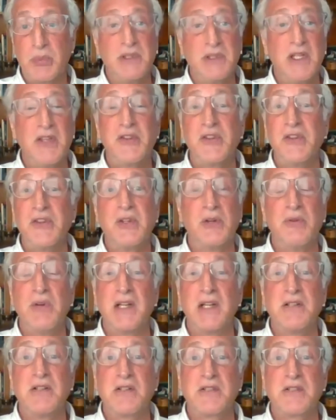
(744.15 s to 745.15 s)
that neither
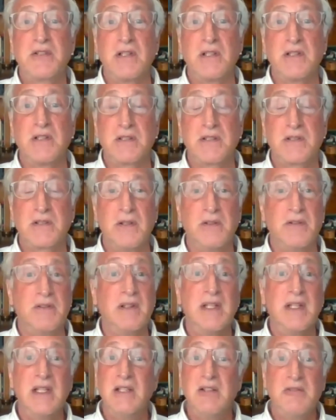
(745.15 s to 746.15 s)
police nor registrants
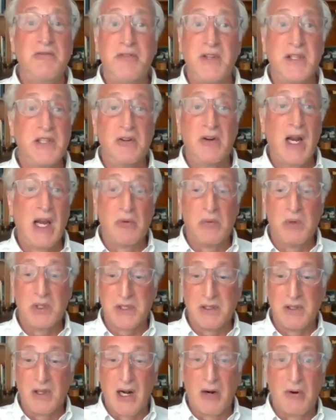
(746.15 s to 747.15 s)
could figure out
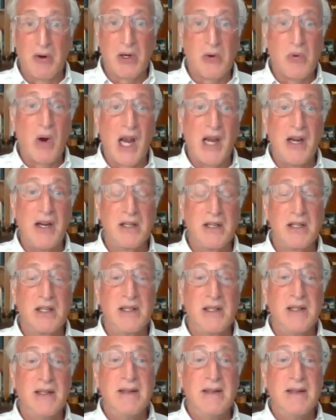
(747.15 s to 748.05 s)
what the law required,